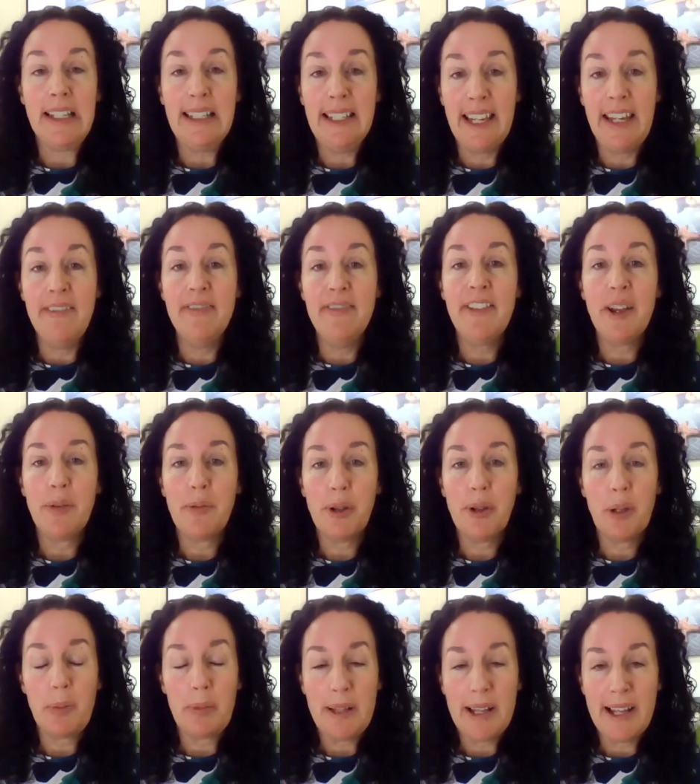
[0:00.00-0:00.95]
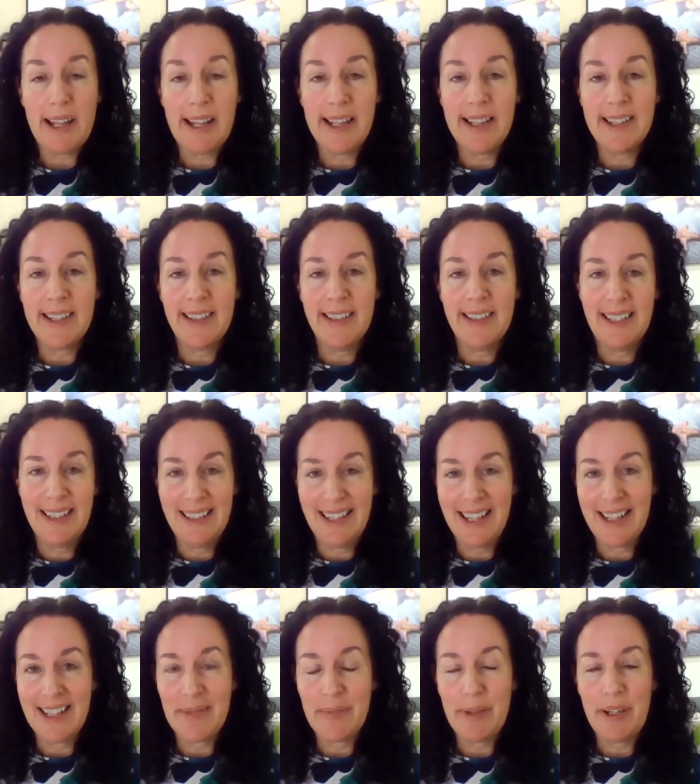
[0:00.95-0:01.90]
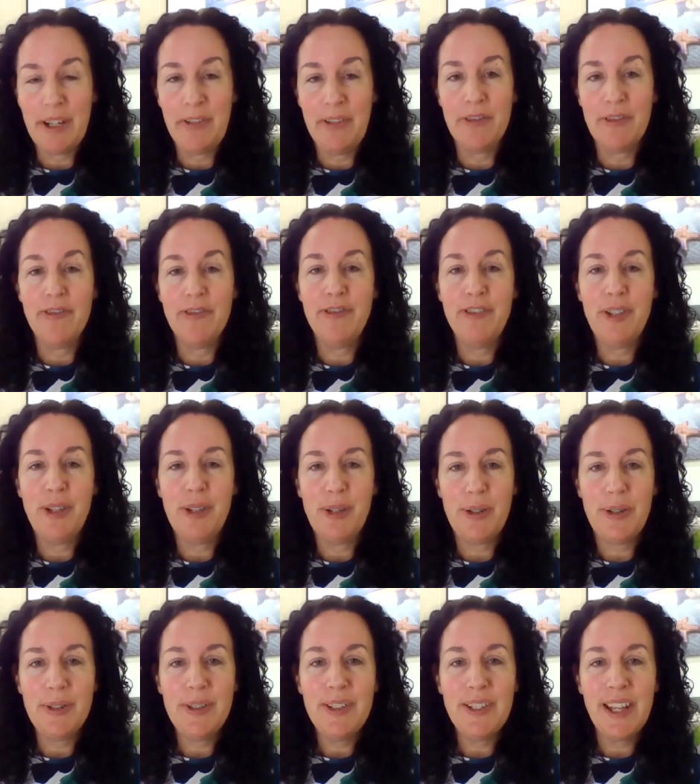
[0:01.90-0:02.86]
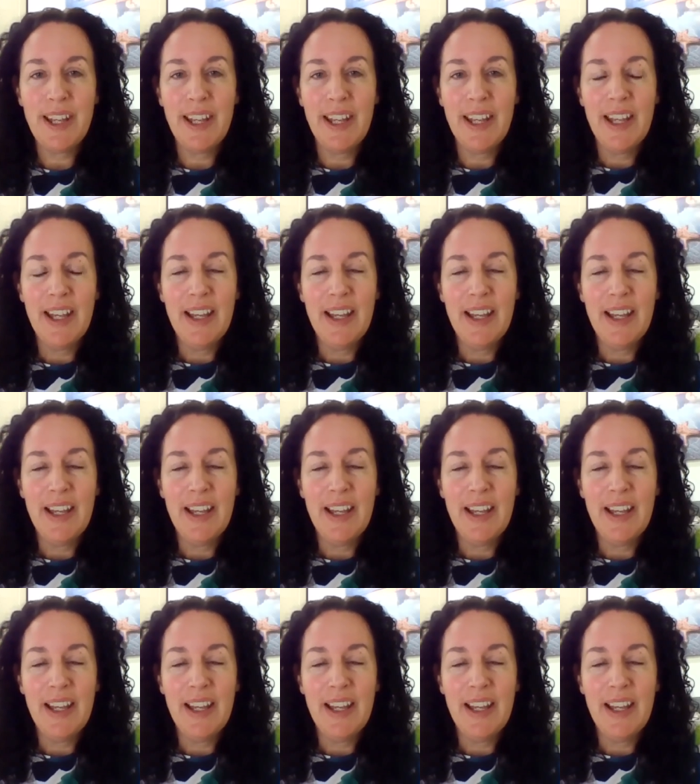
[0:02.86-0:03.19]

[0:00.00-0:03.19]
leave that workplace and then that's been refused.